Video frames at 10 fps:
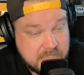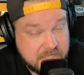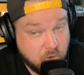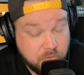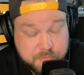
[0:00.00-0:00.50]
And
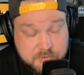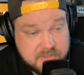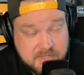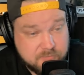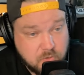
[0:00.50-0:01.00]

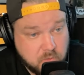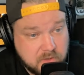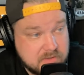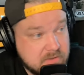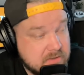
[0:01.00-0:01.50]
hopefully
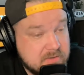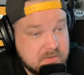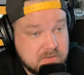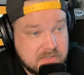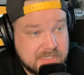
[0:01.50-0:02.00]
everyone
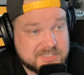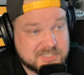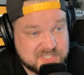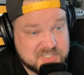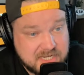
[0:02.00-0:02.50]
gets
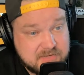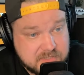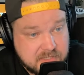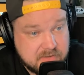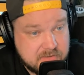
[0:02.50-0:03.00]
to
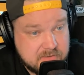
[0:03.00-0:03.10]
safety.